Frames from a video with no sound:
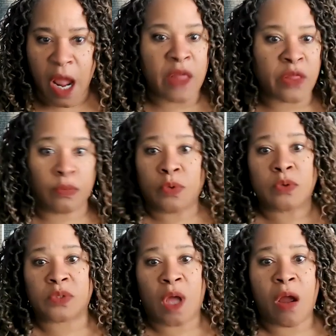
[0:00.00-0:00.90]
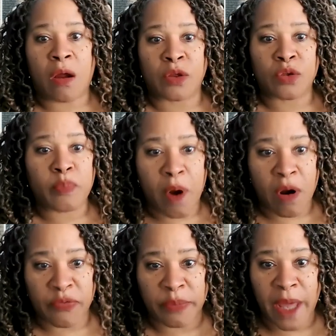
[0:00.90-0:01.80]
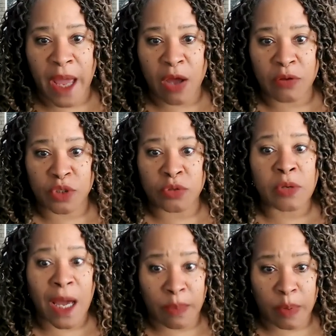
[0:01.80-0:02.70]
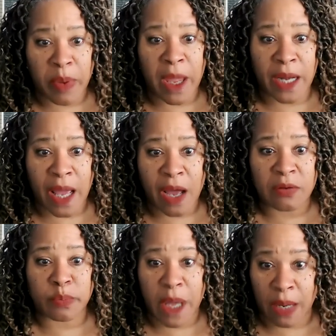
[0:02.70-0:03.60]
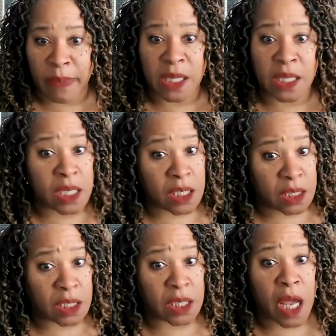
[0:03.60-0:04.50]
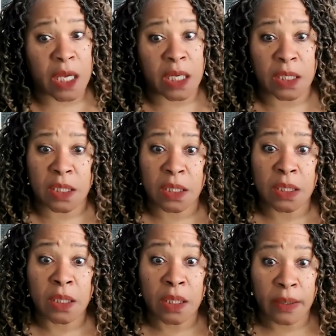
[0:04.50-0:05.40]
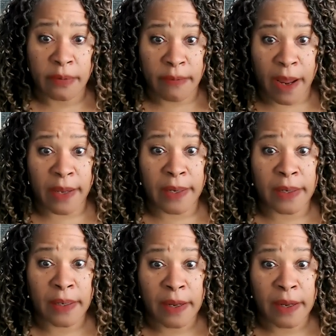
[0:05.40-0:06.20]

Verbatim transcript: And the rules are you borrow from the house, you got to be paying the house back by the end of the night, right?